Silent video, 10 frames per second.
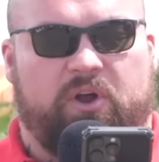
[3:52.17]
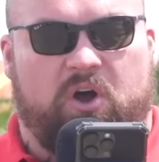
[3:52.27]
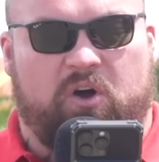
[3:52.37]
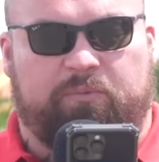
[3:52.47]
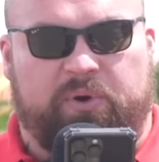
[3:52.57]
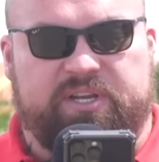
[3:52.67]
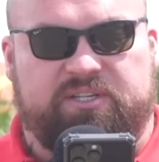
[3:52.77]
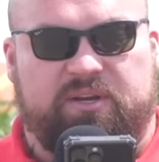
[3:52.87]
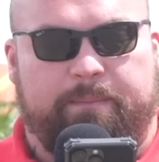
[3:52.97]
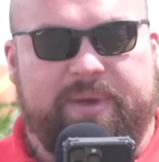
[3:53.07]
and a half
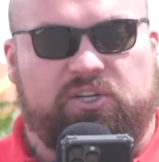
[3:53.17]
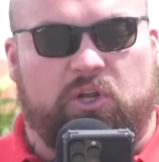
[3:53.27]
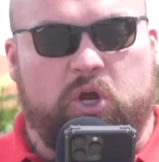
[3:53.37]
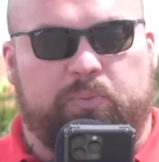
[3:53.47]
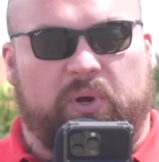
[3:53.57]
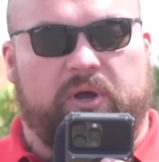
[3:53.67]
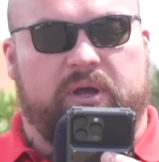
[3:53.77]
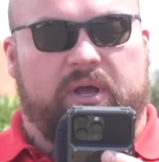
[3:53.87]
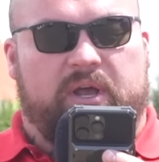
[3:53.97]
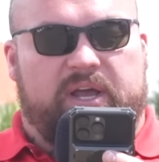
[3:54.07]
points. Mitchell Hooper
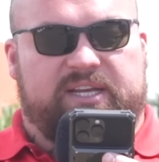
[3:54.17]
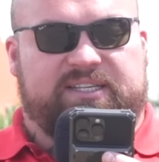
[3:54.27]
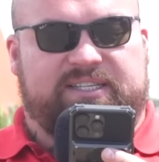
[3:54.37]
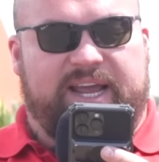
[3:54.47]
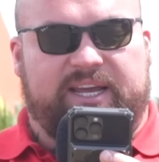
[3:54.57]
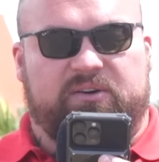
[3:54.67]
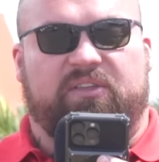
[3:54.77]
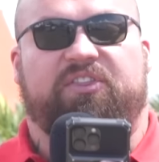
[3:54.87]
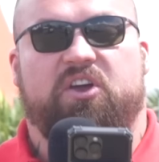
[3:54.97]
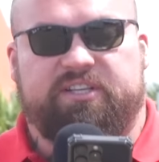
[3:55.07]
is second
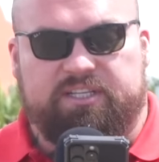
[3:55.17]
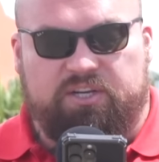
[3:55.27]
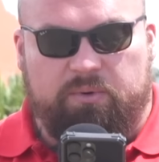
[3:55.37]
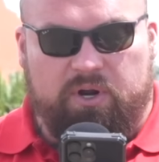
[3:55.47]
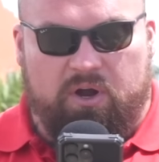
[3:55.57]
at 32 and a